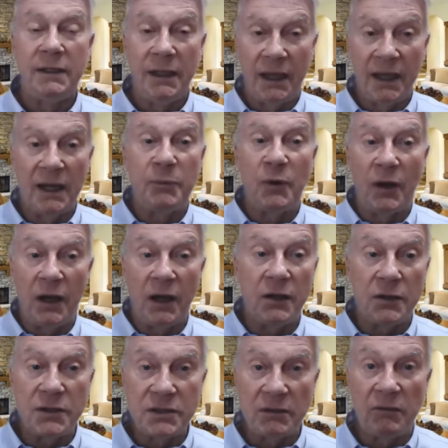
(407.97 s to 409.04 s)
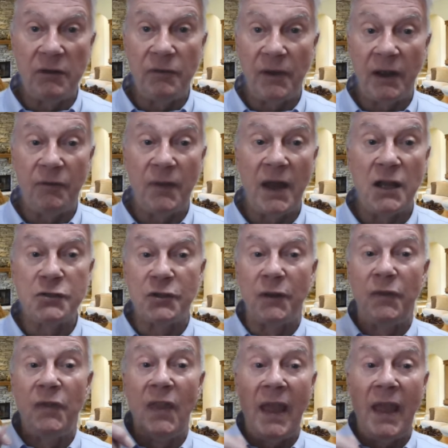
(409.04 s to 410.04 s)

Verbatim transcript: to get up to one hundred seventy-five thousand.